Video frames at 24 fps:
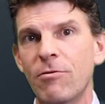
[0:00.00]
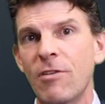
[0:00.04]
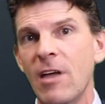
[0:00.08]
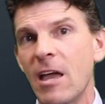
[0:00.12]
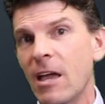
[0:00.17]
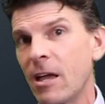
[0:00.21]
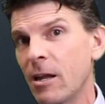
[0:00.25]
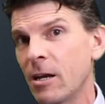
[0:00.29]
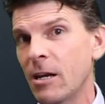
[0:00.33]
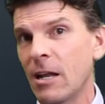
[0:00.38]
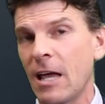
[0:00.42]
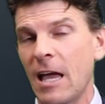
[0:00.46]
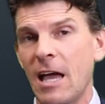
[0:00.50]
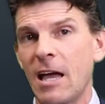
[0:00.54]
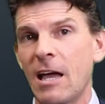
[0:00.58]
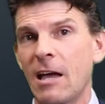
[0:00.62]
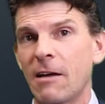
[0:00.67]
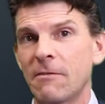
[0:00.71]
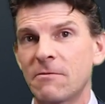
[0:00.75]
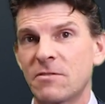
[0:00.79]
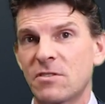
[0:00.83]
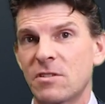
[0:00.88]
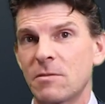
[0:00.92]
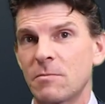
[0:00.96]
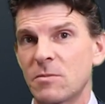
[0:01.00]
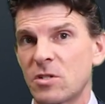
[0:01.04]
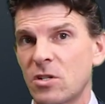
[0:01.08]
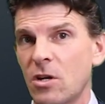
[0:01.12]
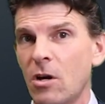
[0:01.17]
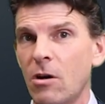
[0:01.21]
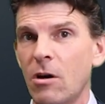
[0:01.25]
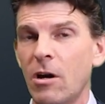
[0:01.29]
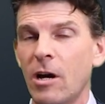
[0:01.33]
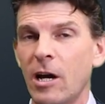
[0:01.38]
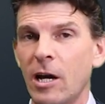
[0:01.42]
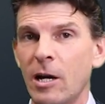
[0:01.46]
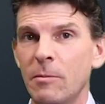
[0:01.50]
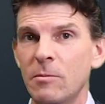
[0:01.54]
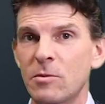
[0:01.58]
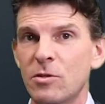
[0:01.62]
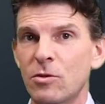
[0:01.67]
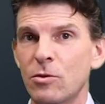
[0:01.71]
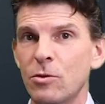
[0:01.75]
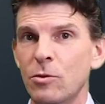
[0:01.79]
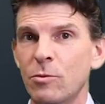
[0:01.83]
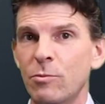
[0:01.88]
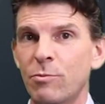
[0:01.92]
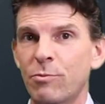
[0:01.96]
then have some time
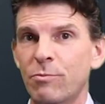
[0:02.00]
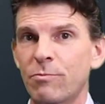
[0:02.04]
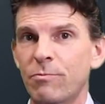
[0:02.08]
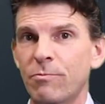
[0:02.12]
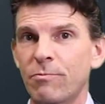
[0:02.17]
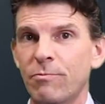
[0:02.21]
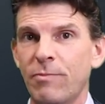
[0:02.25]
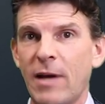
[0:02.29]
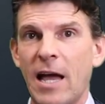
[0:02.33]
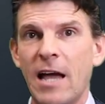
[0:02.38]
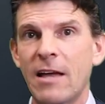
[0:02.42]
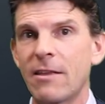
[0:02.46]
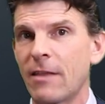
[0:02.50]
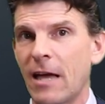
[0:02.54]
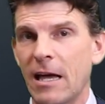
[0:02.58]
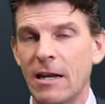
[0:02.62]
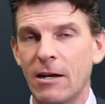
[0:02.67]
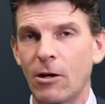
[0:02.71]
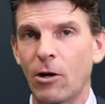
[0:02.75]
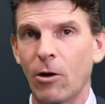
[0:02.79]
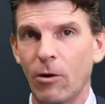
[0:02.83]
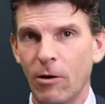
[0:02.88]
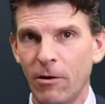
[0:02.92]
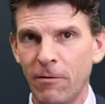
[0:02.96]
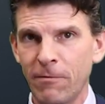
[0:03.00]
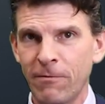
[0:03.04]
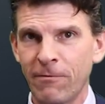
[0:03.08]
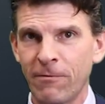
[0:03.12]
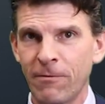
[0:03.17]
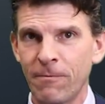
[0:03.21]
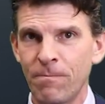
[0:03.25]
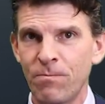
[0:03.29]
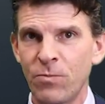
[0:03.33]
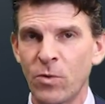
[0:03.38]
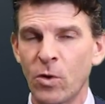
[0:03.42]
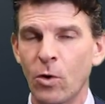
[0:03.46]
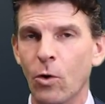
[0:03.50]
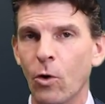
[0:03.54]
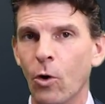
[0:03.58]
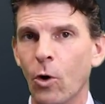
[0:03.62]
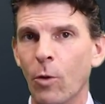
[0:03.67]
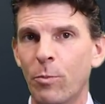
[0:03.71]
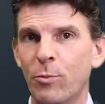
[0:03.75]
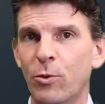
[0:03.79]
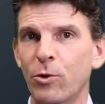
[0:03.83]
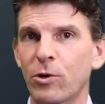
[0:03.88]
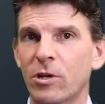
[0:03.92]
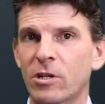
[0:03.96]
to pay that off
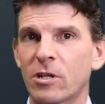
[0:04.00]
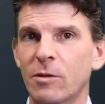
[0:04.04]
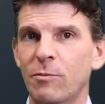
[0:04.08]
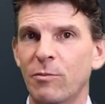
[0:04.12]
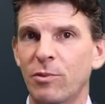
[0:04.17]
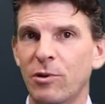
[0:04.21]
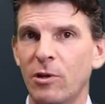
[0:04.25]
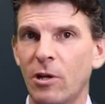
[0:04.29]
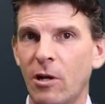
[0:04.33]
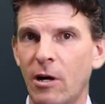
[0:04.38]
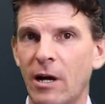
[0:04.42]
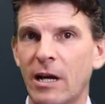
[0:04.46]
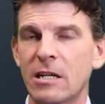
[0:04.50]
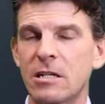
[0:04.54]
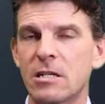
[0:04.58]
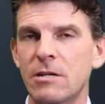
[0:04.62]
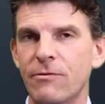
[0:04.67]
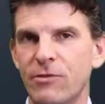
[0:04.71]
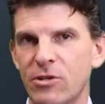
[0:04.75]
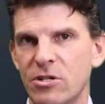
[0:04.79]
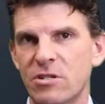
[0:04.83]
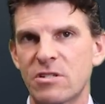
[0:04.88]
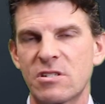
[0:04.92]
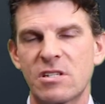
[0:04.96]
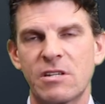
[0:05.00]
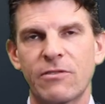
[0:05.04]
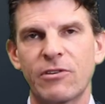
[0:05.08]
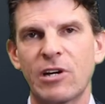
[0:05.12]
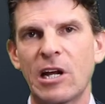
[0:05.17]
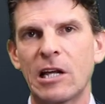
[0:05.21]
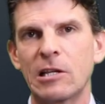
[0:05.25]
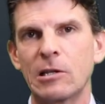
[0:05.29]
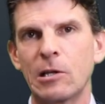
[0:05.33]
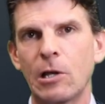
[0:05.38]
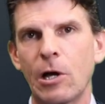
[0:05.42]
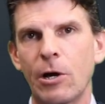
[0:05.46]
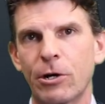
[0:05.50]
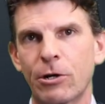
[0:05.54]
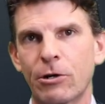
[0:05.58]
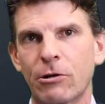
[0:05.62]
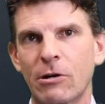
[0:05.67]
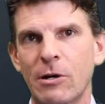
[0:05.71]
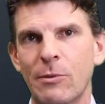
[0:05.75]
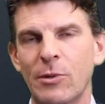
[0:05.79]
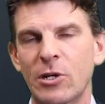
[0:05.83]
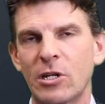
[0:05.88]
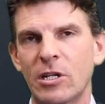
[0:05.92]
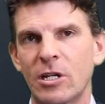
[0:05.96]
or put a complying Division 7A loan
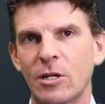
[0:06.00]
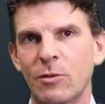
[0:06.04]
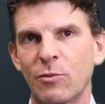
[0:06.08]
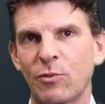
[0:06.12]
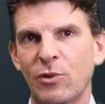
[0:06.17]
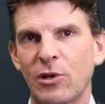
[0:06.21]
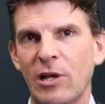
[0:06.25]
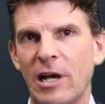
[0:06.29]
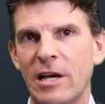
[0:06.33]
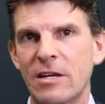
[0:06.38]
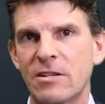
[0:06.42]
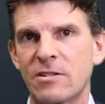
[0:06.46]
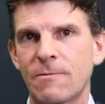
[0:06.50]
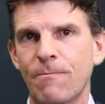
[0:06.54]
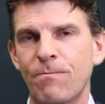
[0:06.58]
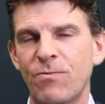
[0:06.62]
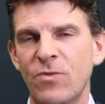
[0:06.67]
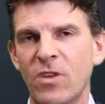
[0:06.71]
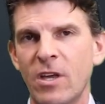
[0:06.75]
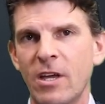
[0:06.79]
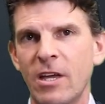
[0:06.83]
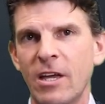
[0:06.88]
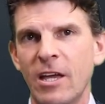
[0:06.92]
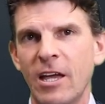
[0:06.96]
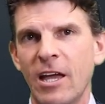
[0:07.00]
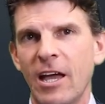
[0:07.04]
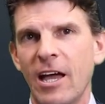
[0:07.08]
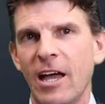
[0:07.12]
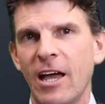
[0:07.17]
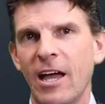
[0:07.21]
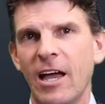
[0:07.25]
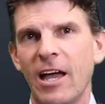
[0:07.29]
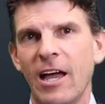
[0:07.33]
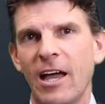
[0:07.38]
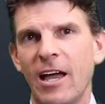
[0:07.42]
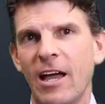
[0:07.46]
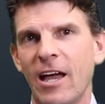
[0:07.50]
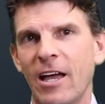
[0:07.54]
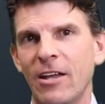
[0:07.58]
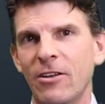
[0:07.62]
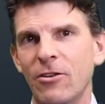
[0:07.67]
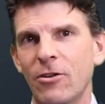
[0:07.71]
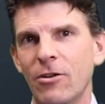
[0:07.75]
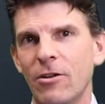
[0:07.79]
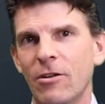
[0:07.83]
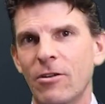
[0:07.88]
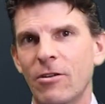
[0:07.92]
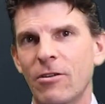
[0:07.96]
agreement in place.
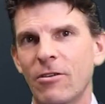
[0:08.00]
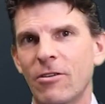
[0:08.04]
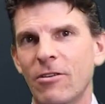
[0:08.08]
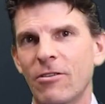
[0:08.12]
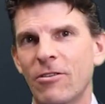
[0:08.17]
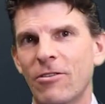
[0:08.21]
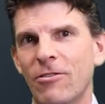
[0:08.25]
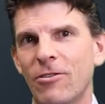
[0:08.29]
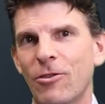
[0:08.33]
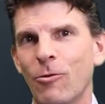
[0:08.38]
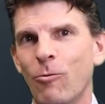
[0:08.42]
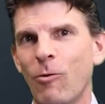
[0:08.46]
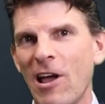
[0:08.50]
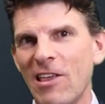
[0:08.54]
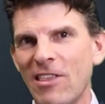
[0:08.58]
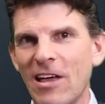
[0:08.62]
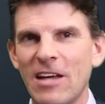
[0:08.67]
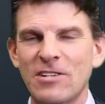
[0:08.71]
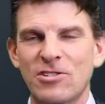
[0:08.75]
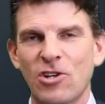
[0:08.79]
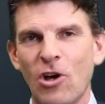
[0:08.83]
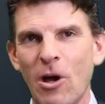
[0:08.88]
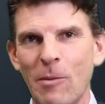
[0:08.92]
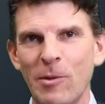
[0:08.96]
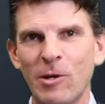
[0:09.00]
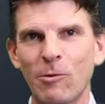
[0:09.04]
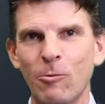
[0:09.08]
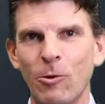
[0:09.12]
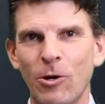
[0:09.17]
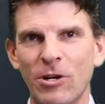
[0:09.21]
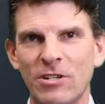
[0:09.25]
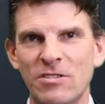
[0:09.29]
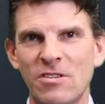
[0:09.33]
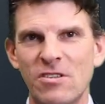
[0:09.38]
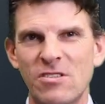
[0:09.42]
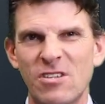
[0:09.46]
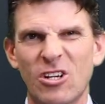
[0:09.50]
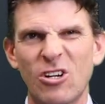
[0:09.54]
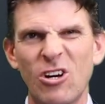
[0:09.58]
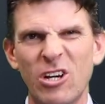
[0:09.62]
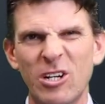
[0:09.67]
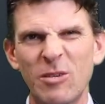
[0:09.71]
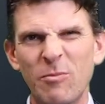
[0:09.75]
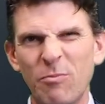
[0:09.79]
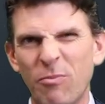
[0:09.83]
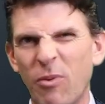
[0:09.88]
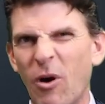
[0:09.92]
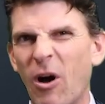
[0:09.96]
And the way that timing works is it
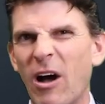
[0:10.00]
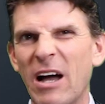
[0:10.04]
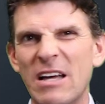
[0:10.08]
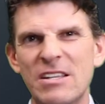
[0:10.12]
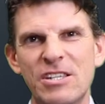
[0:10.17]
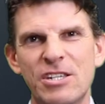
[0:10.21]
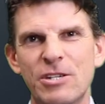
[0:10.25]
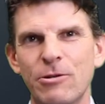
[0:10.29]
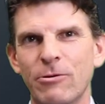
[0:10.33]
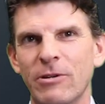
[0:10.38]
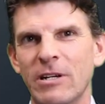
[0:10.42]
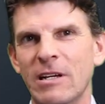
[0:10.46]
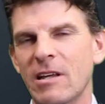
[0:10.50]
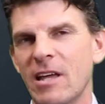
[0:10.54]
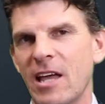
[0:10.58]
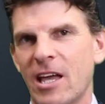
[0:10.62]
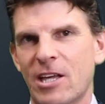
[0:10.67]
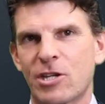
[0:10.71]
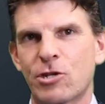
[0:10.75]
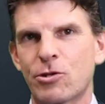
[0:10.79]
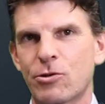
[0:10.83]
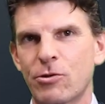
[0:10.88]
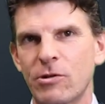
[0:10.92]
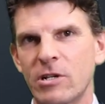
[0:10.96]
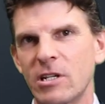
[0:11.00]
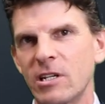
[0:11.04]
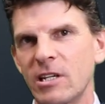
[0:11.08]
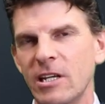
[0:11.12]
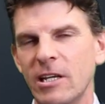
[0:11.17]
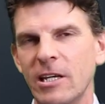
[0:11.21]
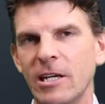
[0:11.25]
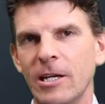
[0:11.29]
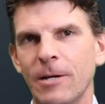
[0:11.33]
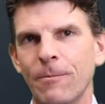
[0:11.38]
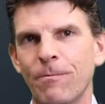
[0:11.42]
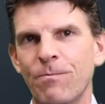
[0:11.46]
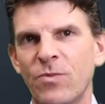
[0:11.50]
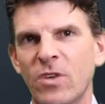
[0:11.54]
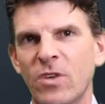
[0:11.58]
kind of buys you an extra year.